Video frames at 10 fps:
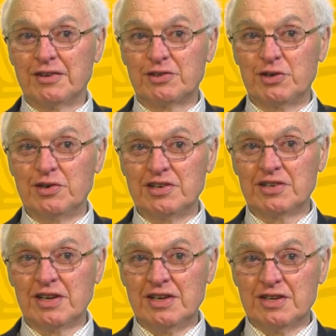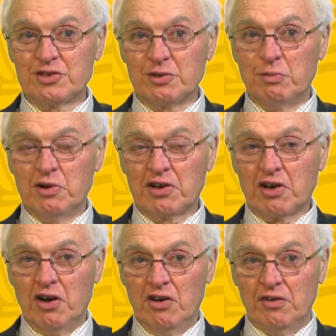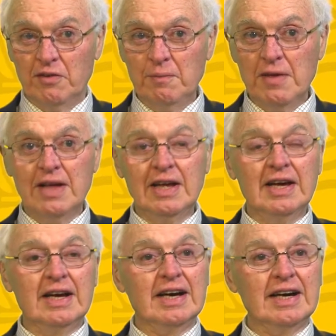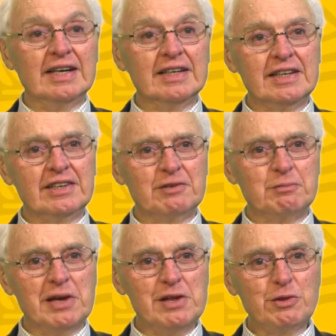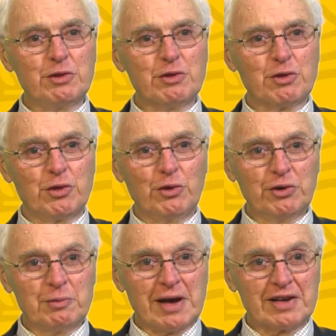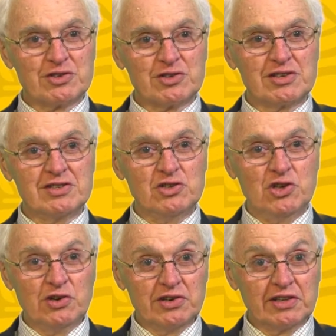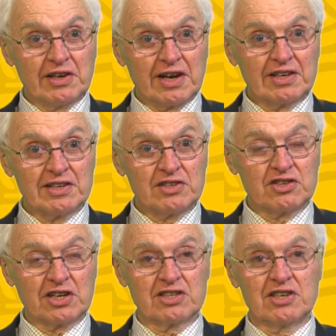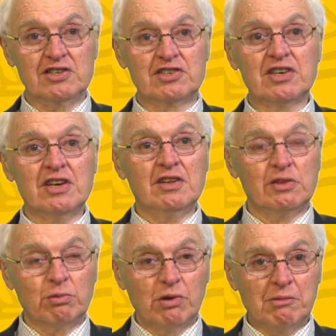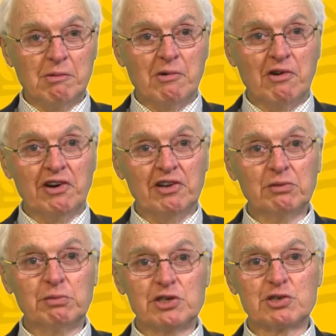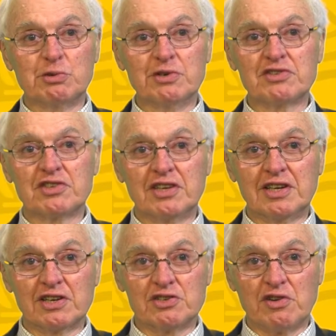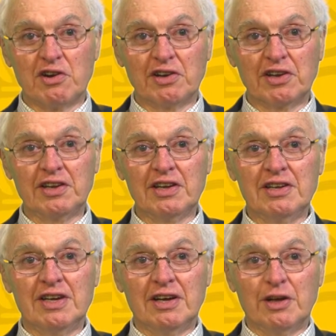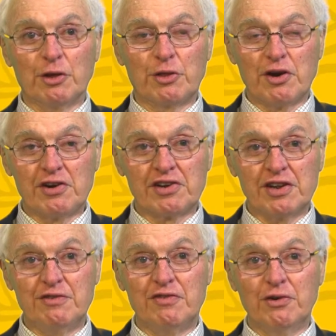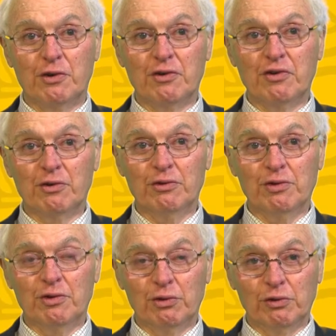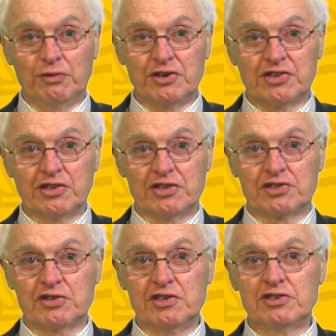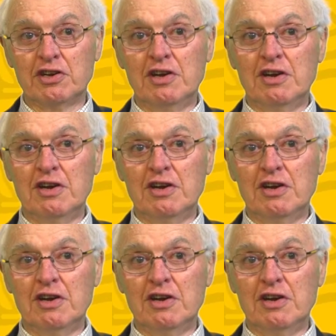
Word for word: doing some work on. It had been thought about during the 1960s. The War Memorial, which was the controlling authority for all official histories,